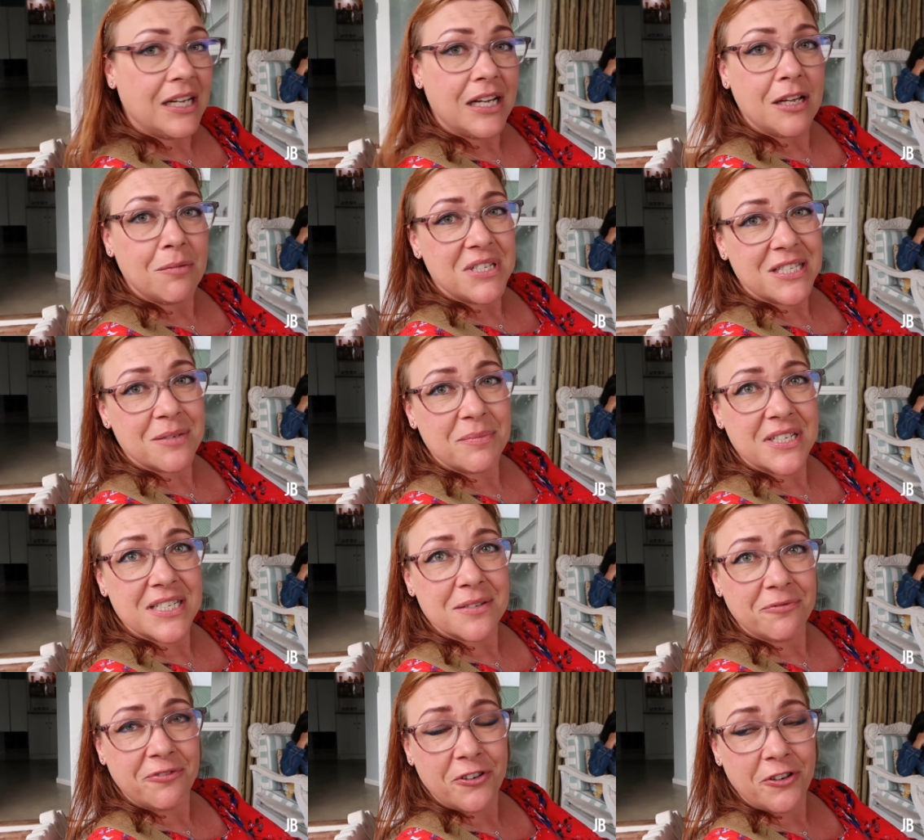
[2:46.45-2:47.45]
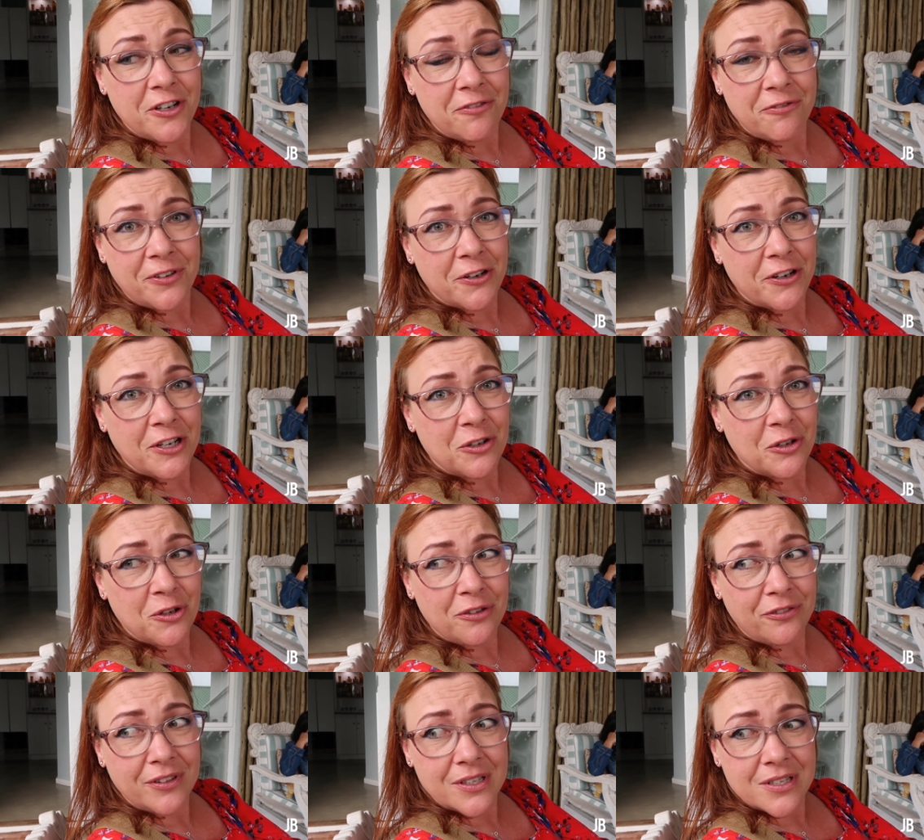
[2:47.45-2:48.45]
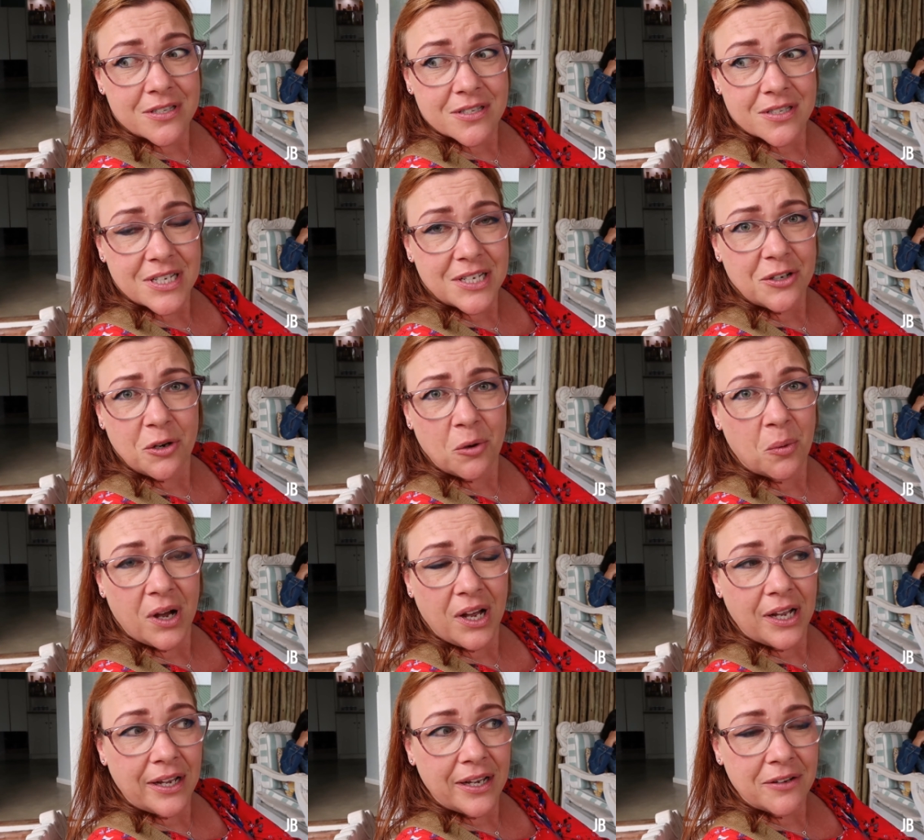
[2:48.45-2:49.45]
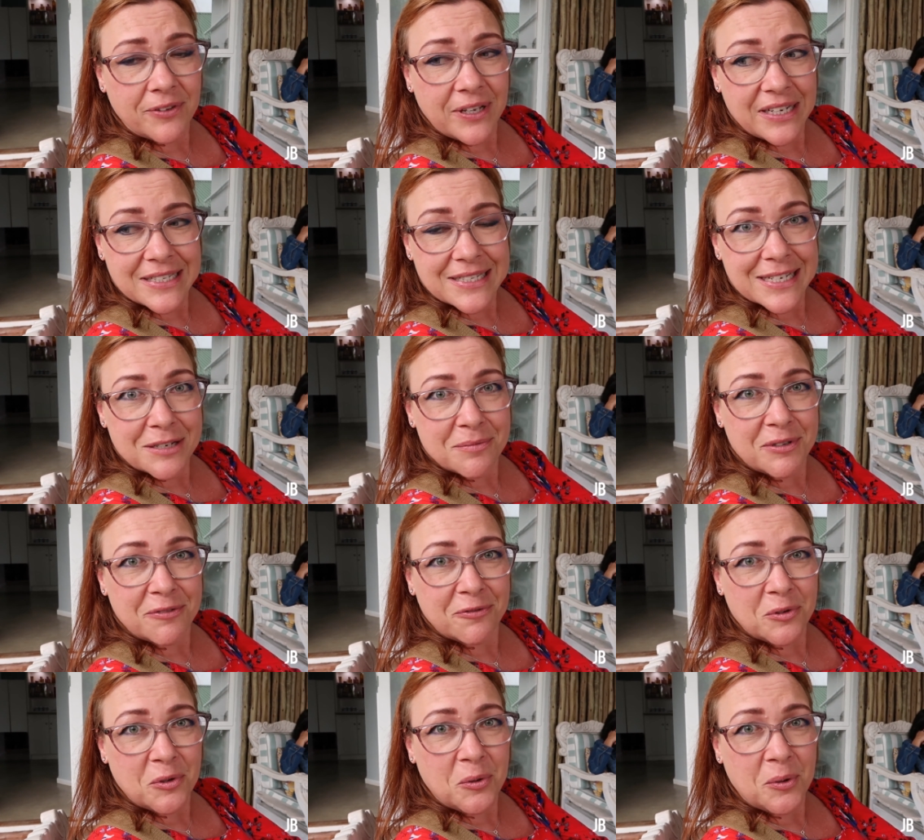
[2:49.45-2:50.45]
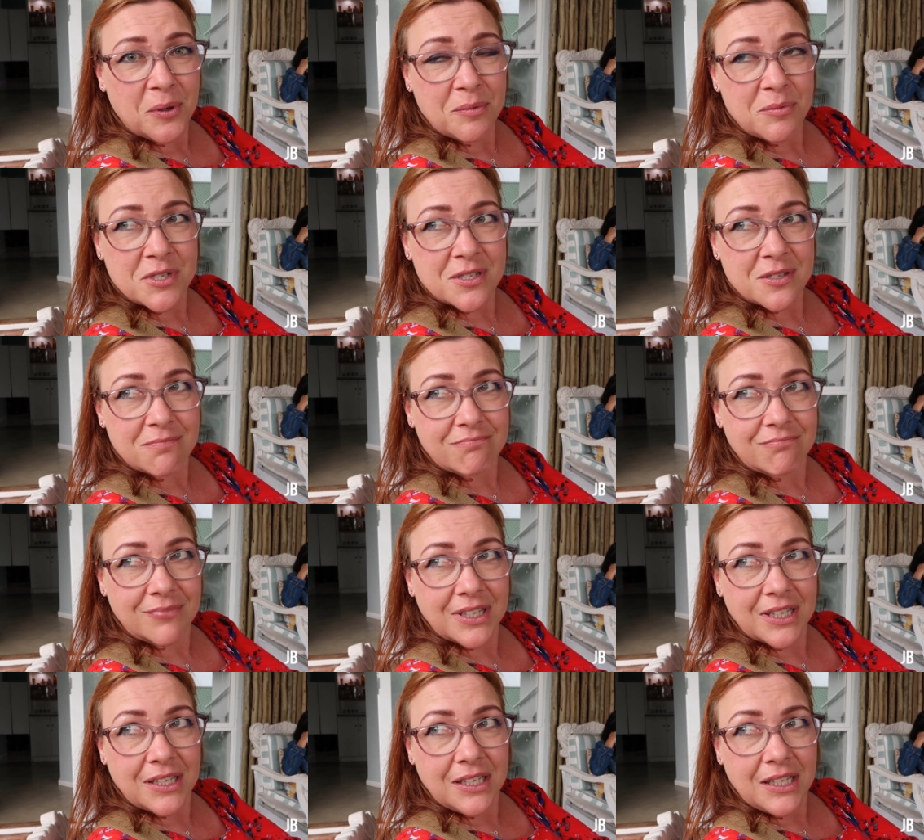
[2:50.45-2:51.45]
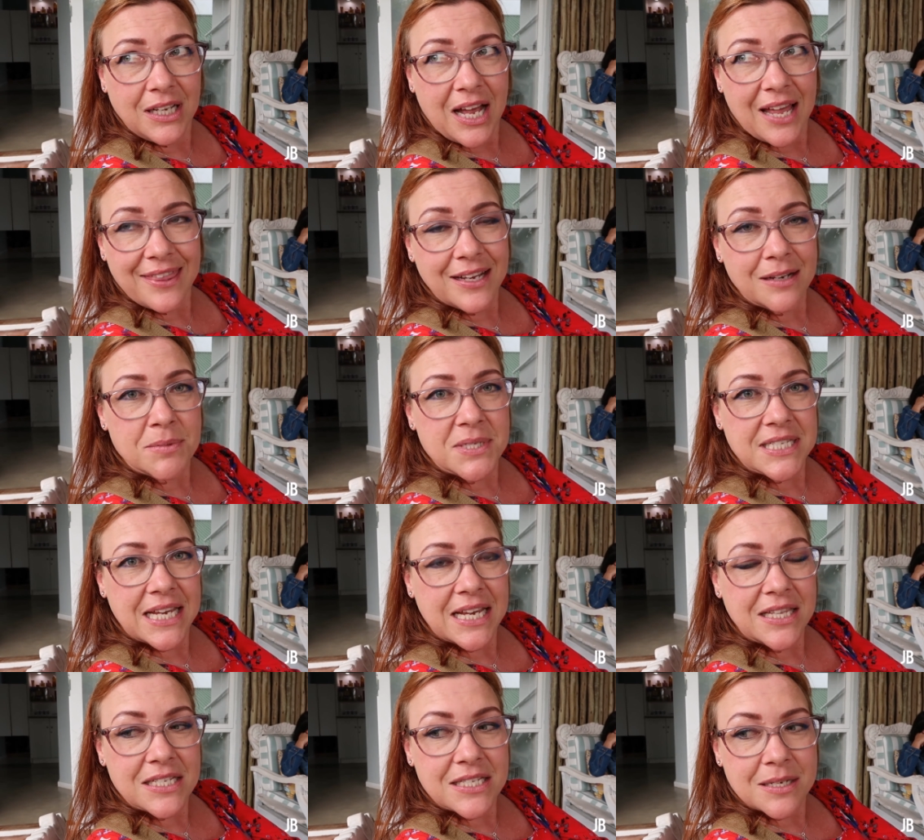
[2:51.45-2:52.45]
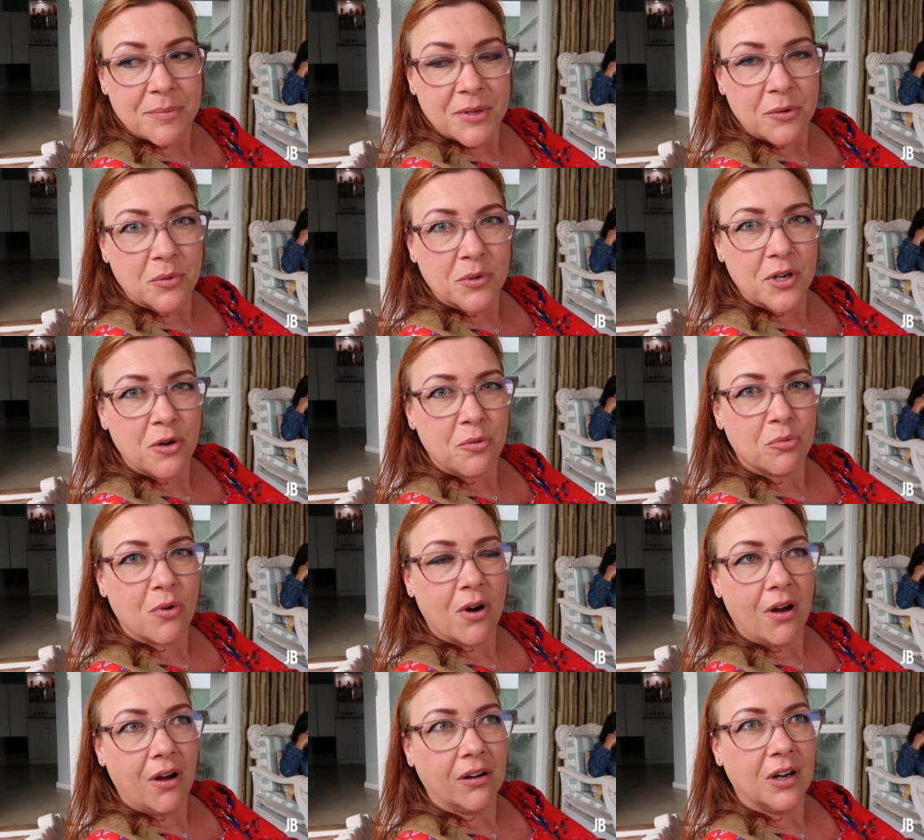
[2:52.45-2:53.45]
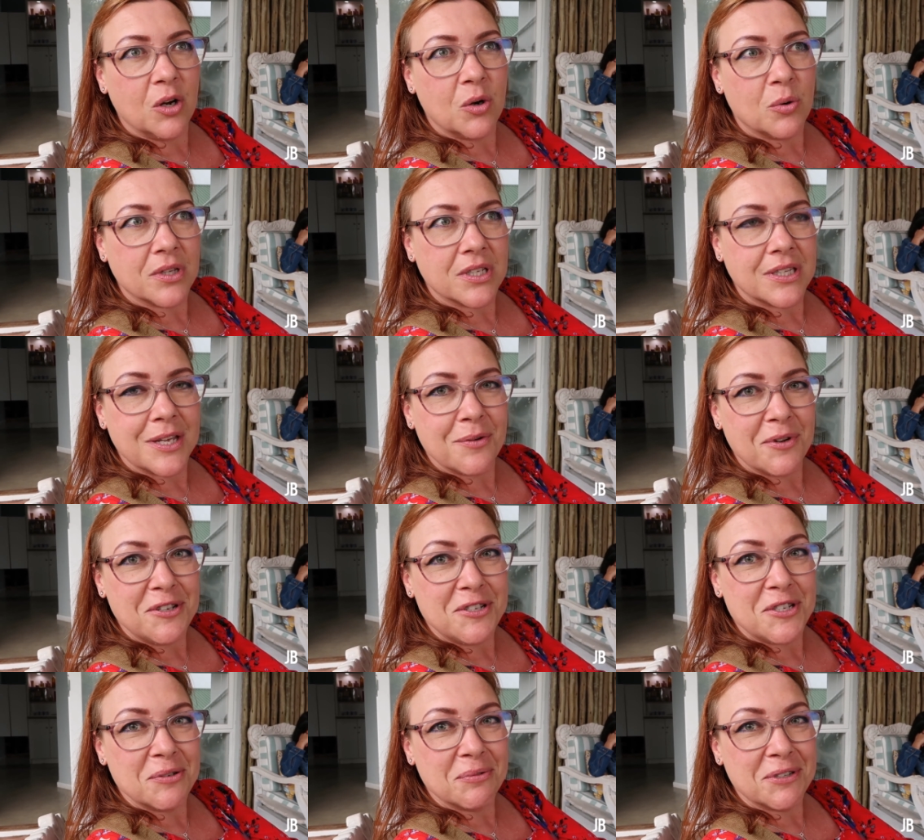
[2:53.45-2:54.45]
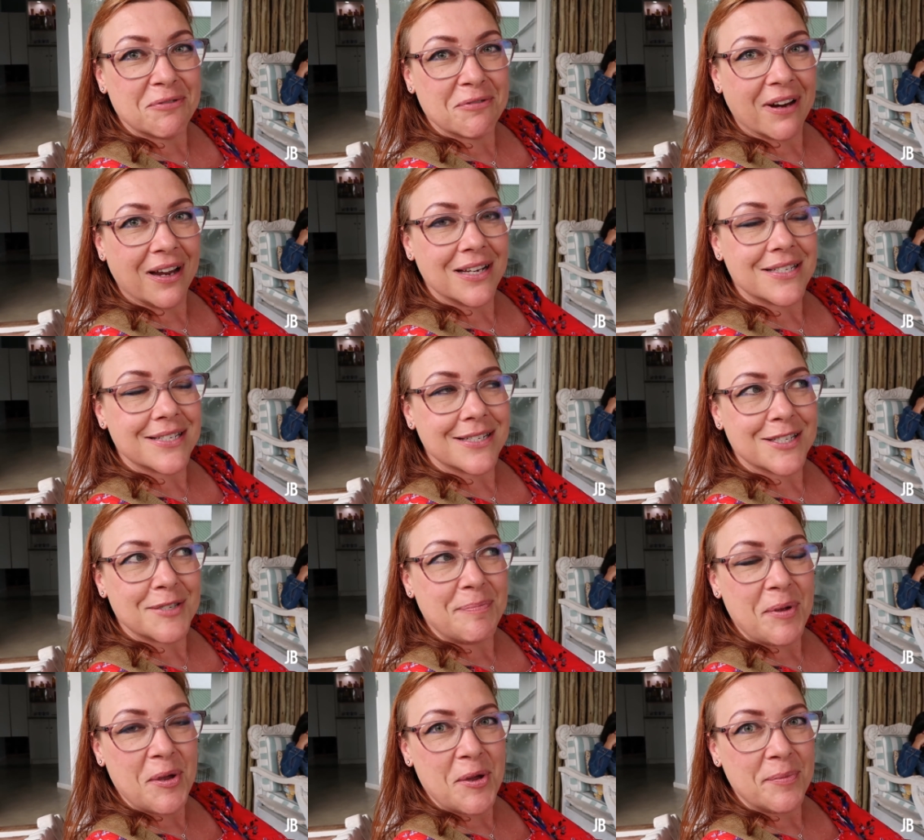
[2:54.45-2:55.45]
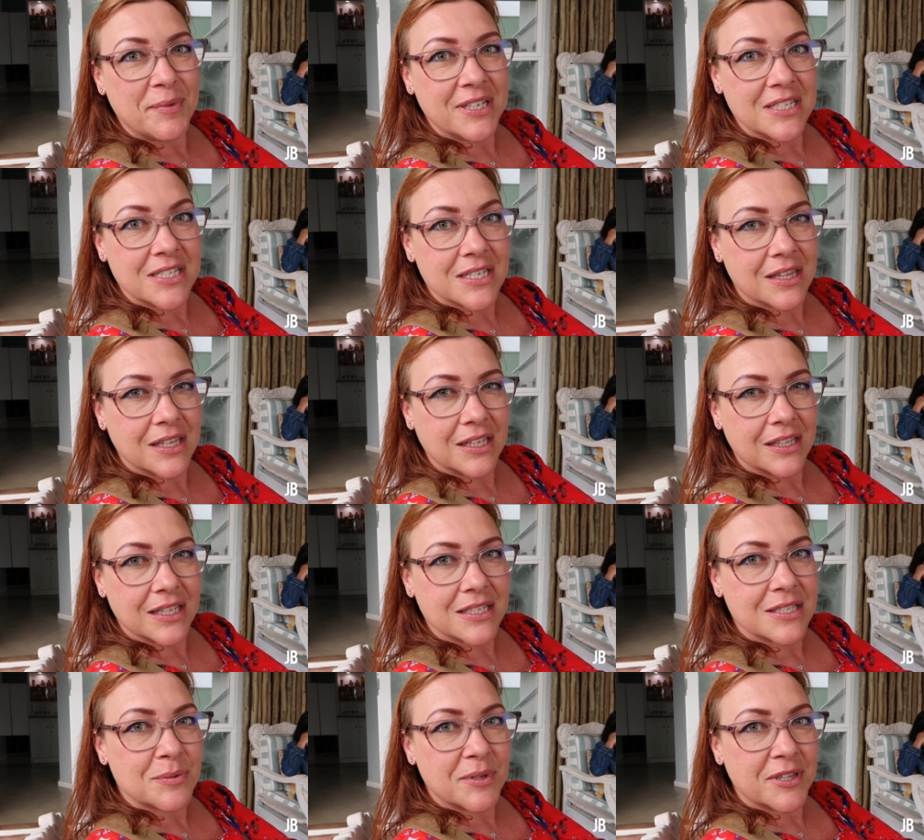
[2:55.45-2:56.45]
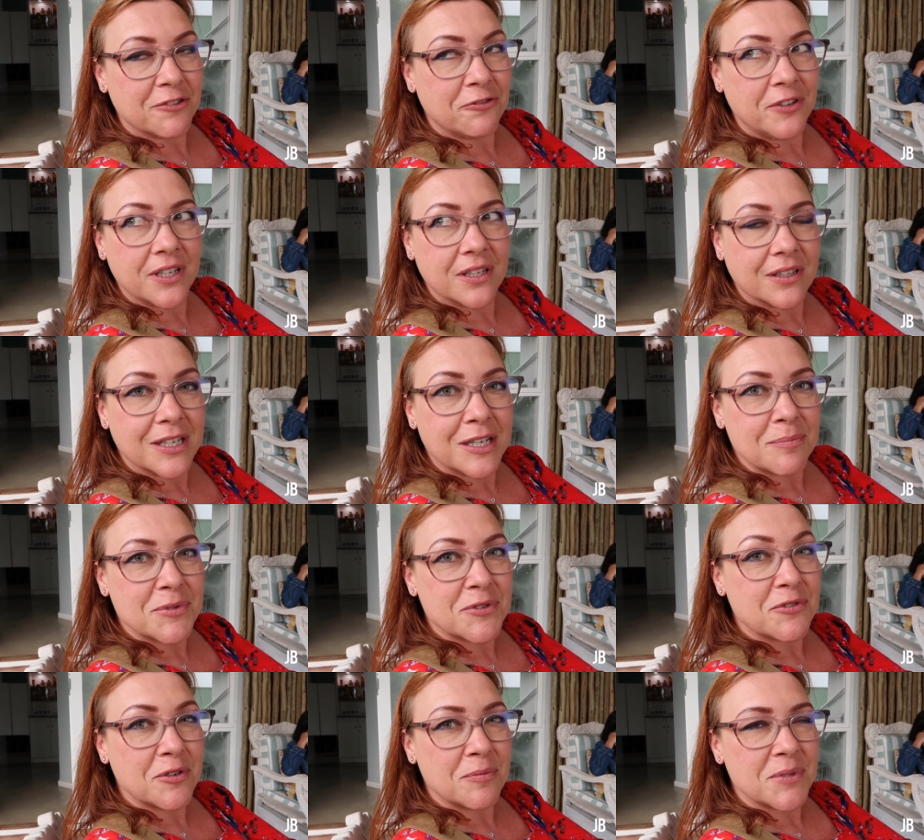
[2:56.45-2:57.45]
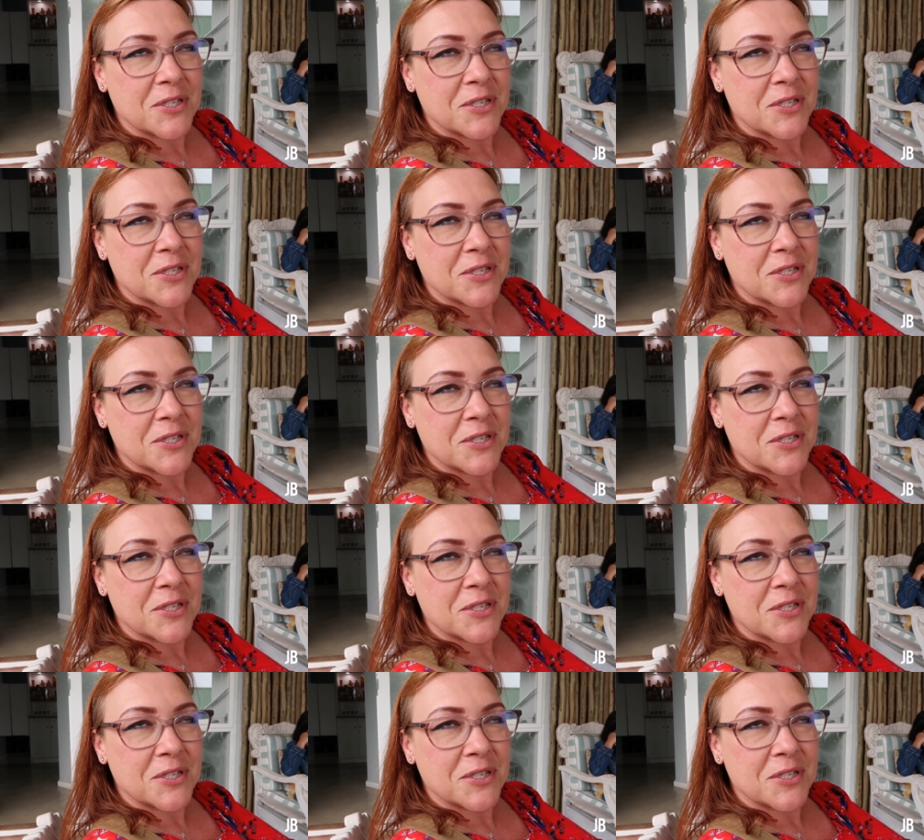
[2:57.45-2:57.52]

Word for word: I must admit, I'm very, very nervous. I don't know why. I've had it done before. I'm just I think I'm scared that something will go wrong, they won't do it right and it's permanent. I think that's where the fear comes from.